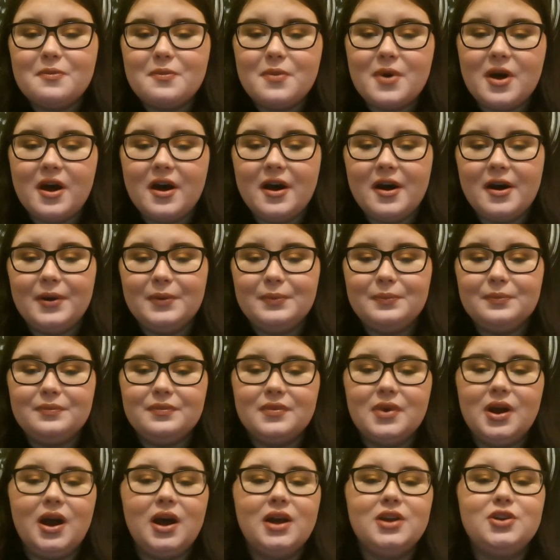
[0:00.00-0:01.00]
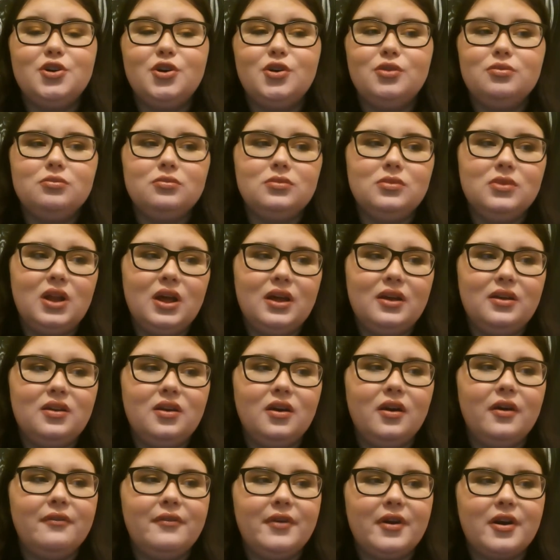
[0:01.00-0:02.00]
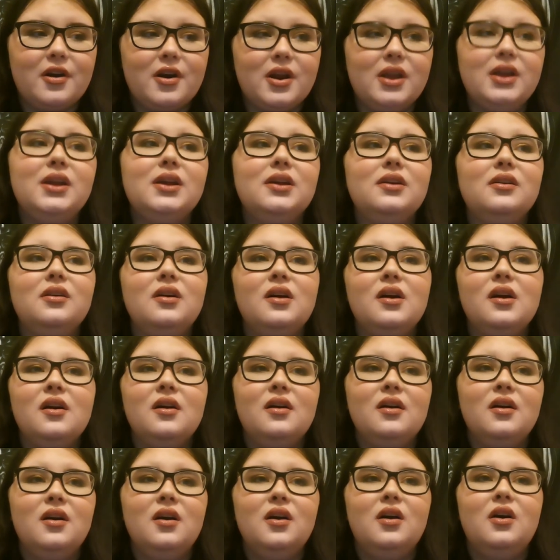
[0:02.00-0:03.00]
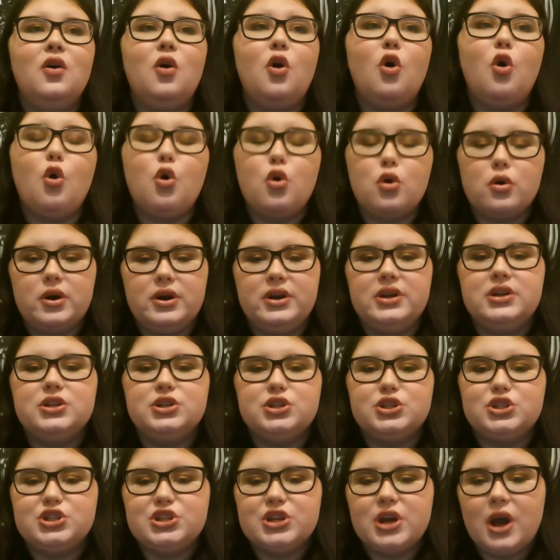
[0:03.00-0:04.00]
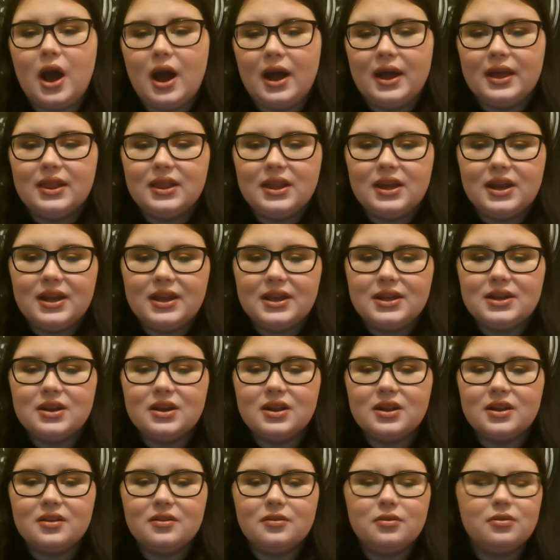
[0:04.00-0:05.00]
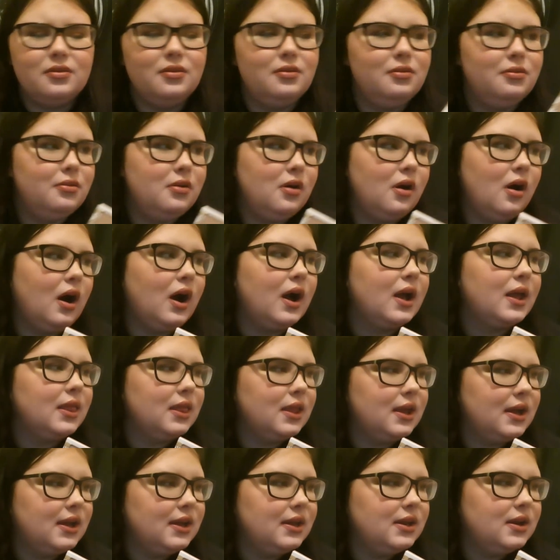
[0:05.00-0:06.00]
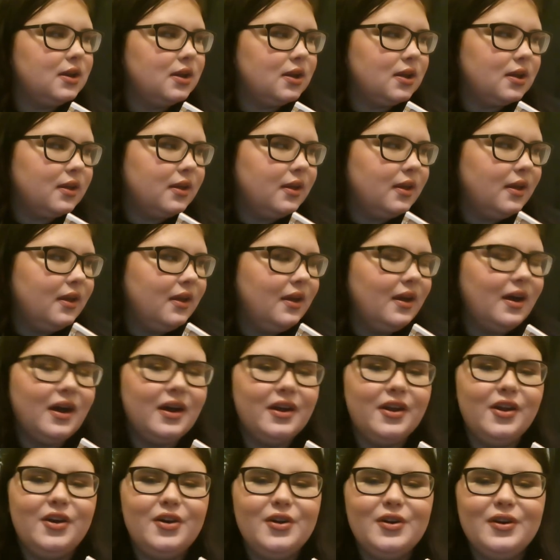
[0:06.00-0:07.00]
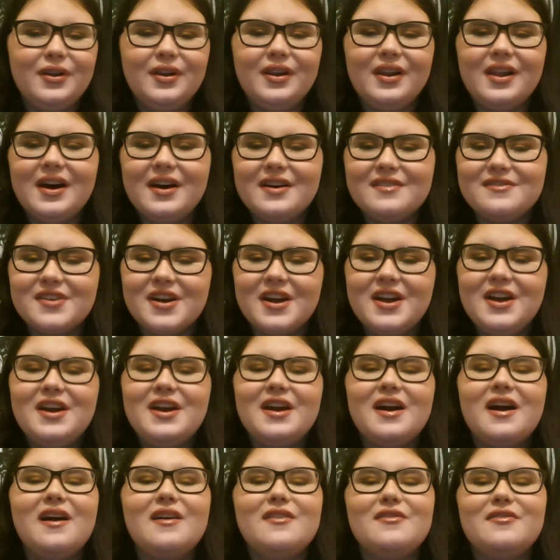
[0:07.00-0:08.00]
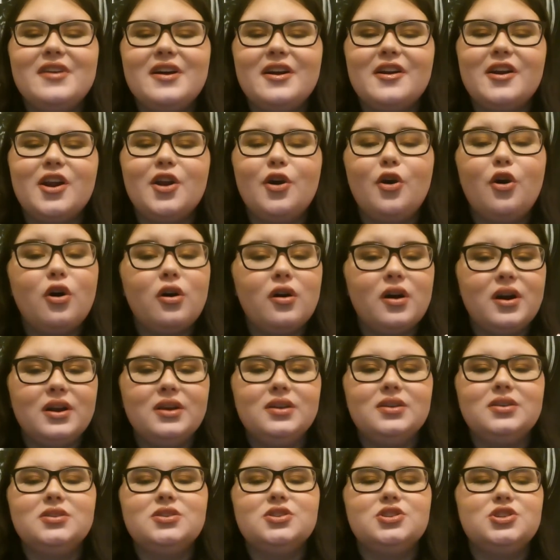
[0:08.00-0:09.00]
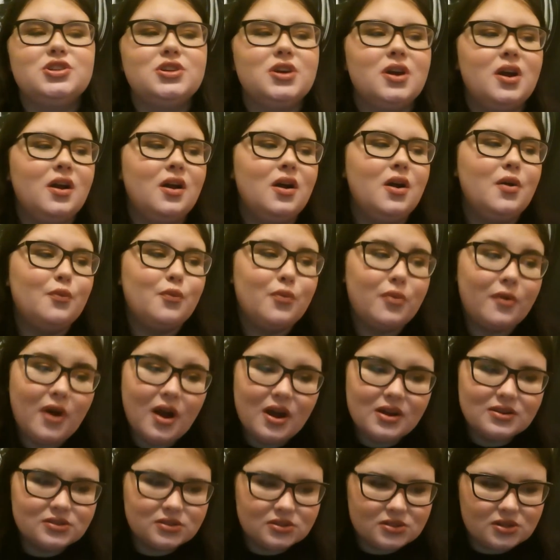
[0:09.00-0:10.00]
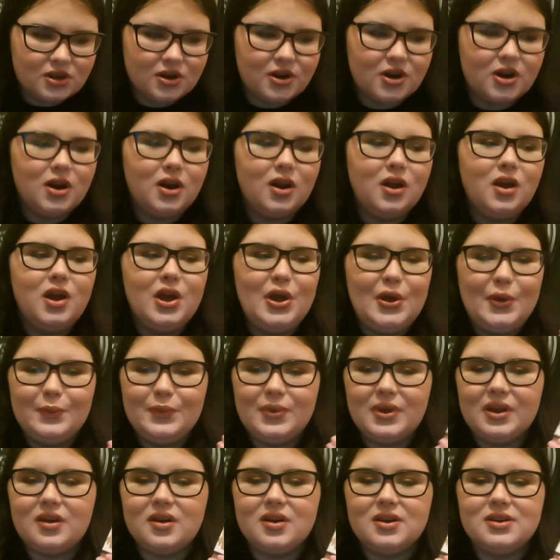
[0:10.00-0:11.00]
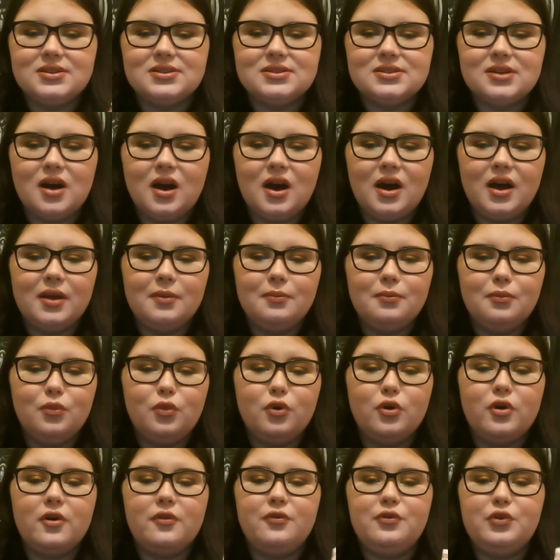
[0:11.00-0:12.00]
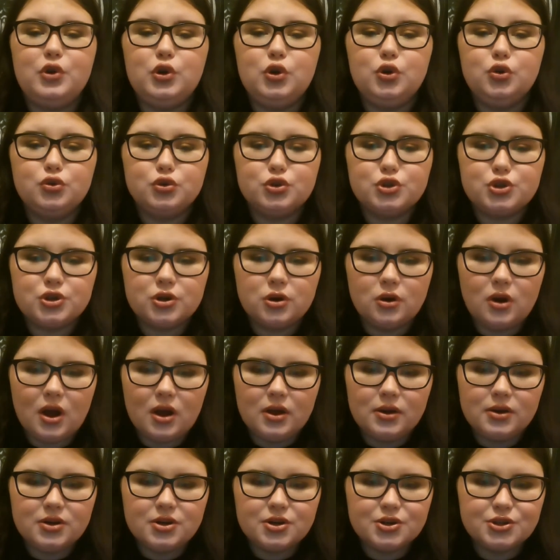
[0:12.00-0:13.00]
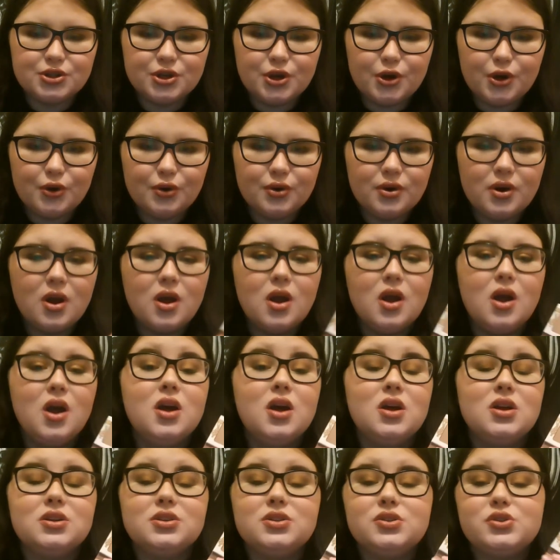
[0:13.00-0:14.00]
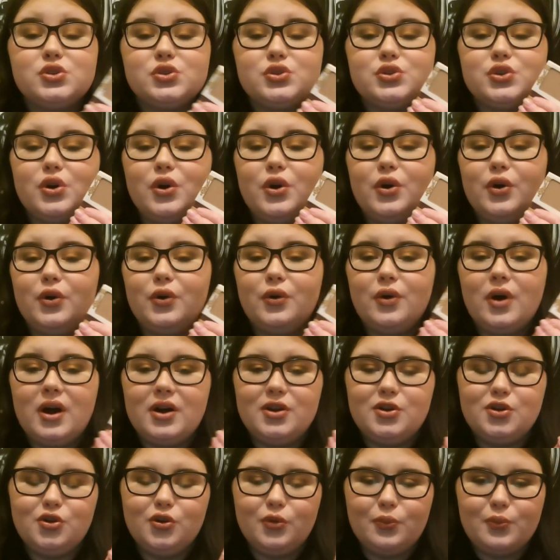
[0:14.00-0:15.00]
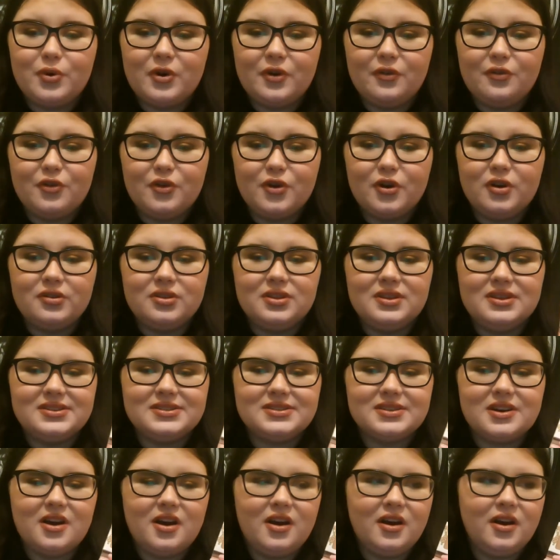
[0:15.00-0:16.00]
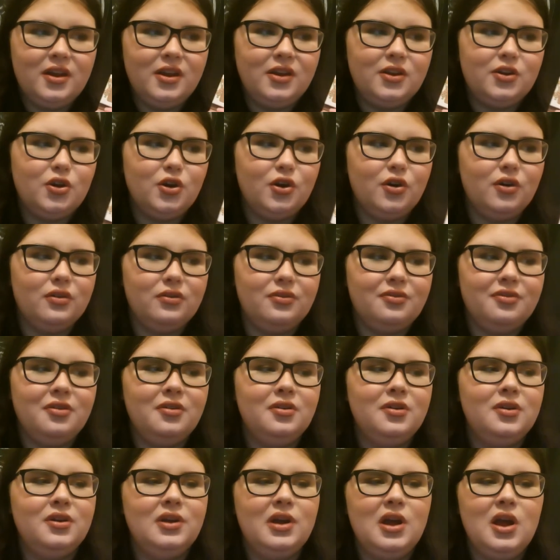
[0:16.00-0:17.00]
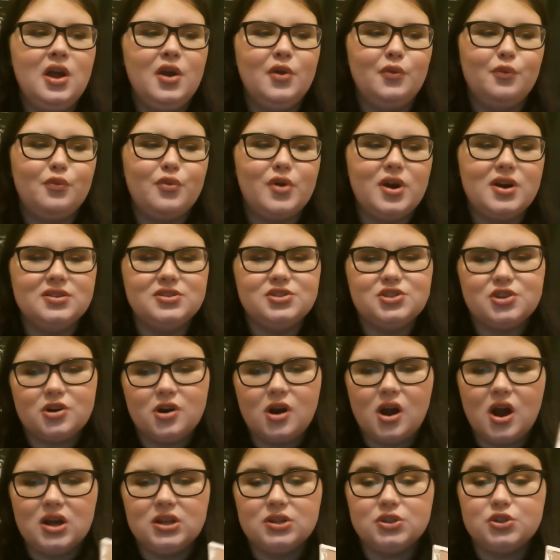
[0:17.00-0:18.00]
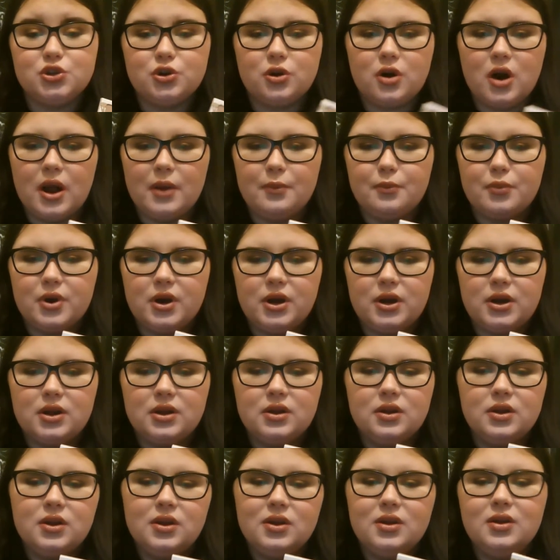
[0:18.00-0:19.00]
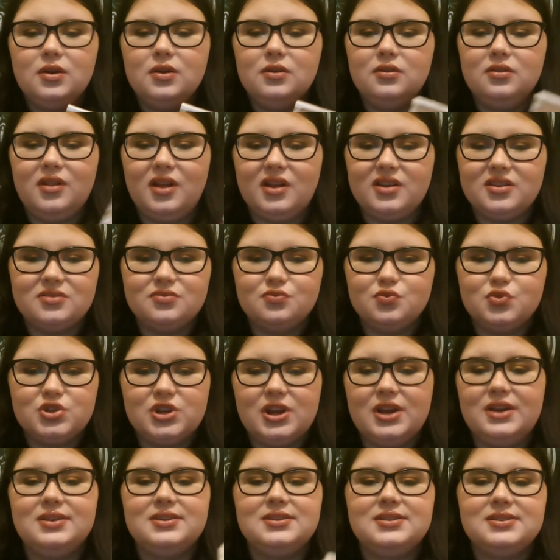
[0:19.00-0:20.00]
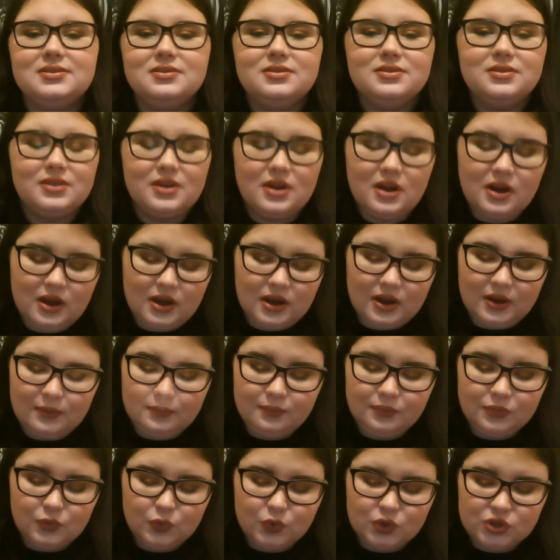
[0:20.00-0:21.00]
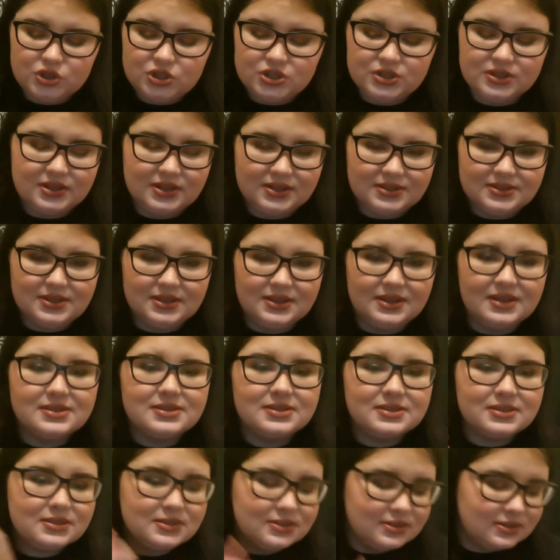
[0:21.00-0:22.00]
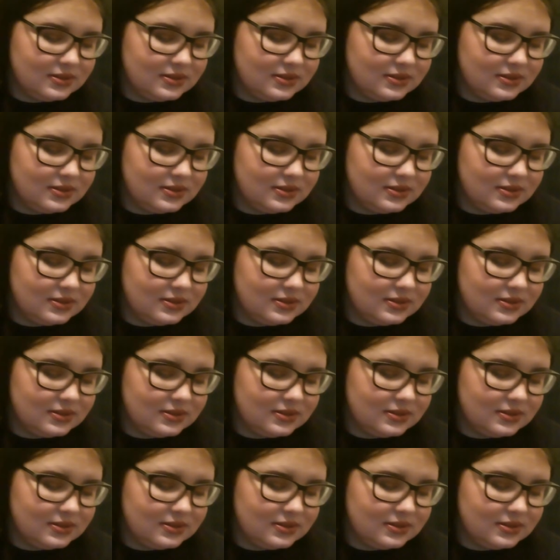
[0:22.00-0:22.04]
I don't like a very orange highlight. I don't love a very orange bronzer because I'm more of a neutral undertone. So I do prefer this kind of bronzer contour hybrid like shades, which this is.